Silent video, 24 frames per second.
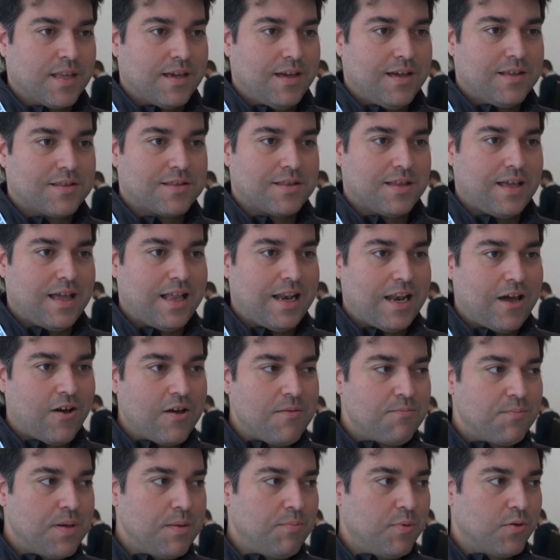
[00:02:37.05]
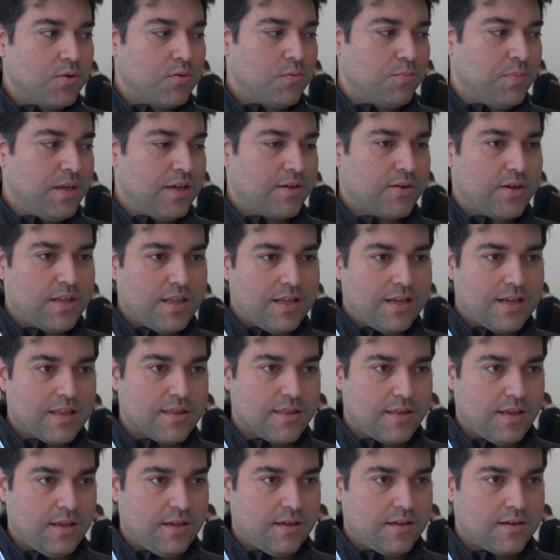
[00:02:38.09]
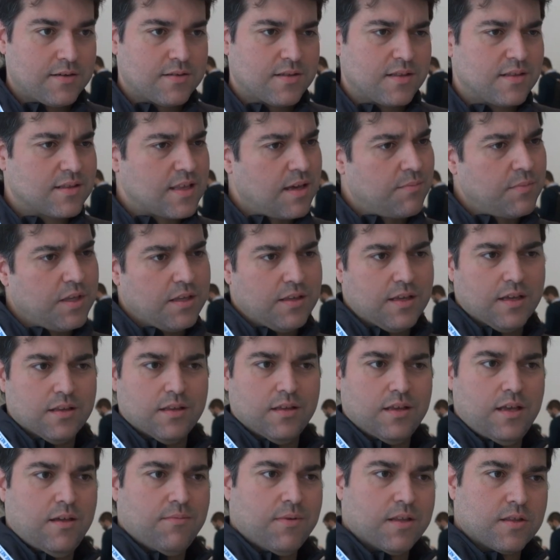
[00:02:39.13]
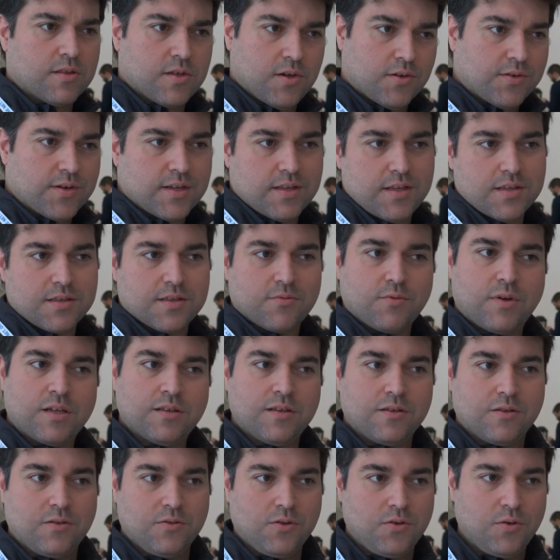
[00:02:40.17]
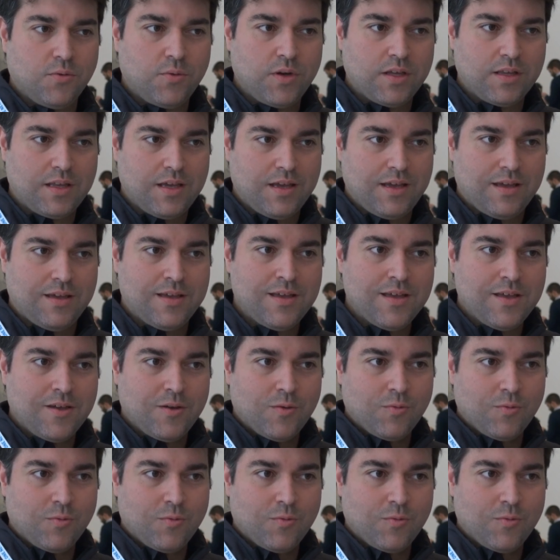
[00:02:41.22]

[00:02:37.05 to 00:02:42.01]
It's allowing people to be critical thinkers, something that even Socrates wanted to do with the,